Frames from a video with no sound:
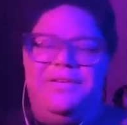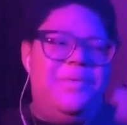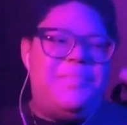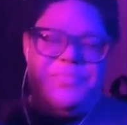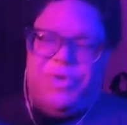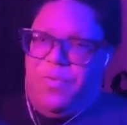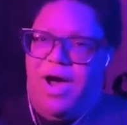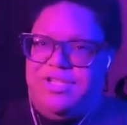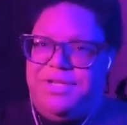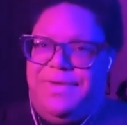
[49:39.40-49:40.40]
People are
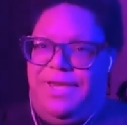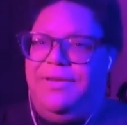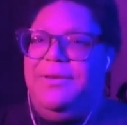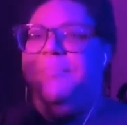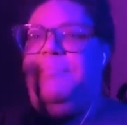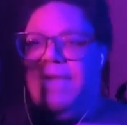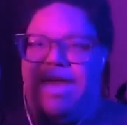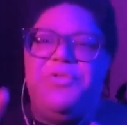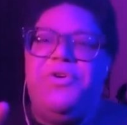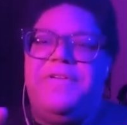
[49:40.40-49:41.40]
watching me. Make
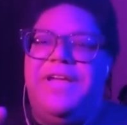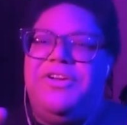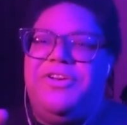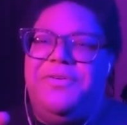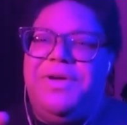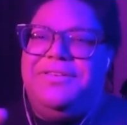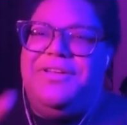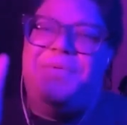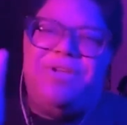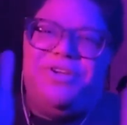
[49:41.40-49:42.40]
it look like you're doing, know
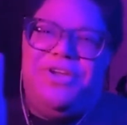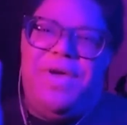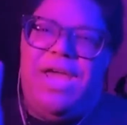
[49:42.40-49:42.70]
what you're doing.